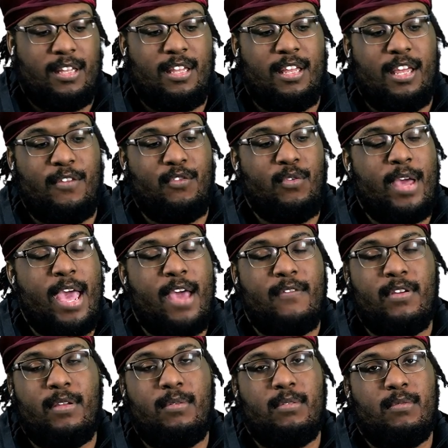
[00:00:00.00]
If you
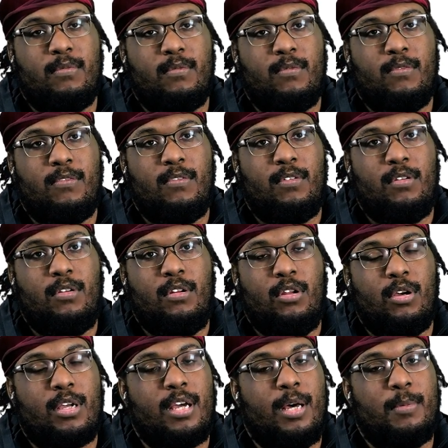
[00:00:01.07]
haven't,
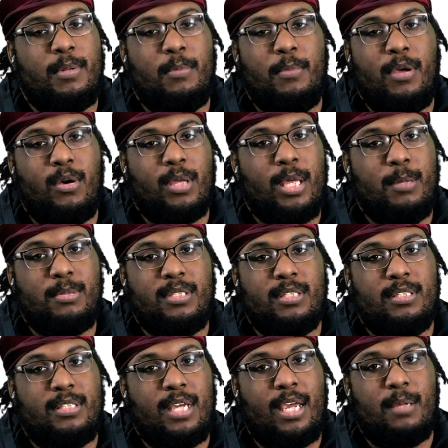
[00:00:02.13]
look up the Mel
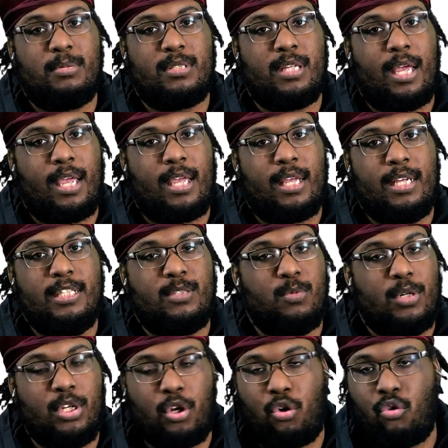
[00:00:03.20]
Gibson tapes. Like it's one
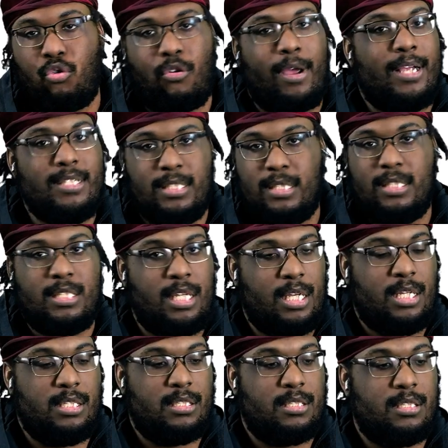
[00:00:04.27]
of the craziest
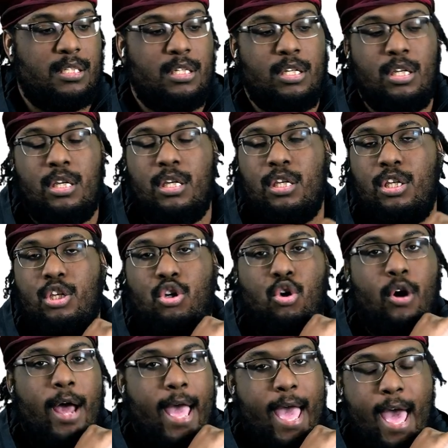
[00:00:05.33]
things
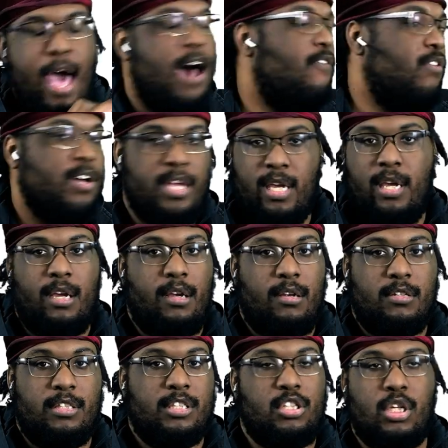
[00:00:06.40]
you'll ever hear.
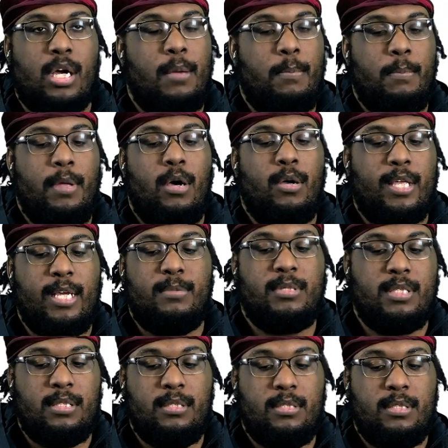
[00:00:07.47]
Just look up Mel
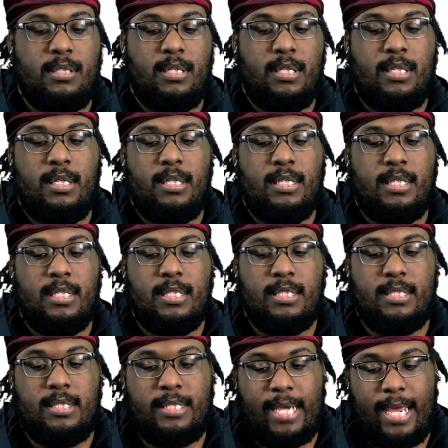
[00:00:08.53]
Gibson
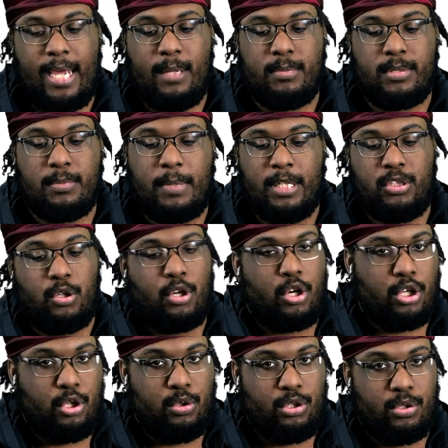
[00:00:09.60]
tapes. Make sure you're on
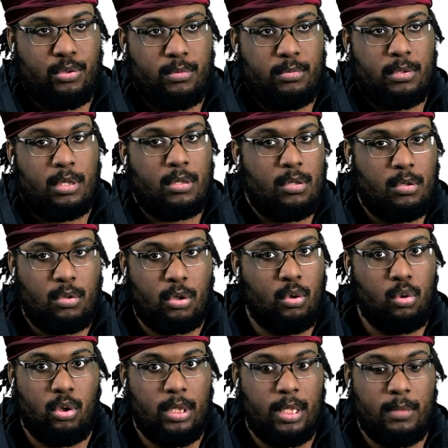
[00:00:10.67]
YouTube. Go
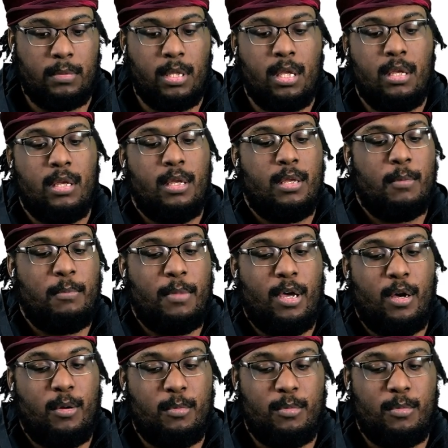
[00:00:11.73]
Google them. Mel